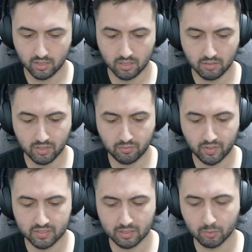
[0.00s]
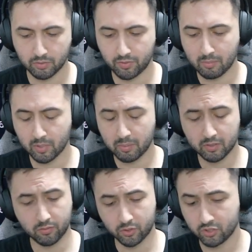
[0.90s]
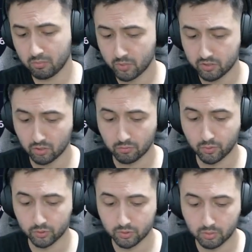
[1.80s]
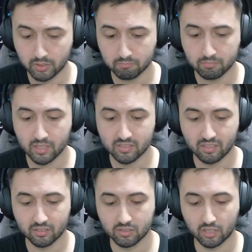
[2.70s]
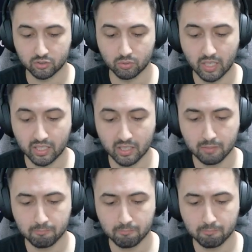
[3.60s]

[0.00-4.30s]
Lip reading: even if I disable the frame limit, for some reason on full screen, it's still stuck to 90.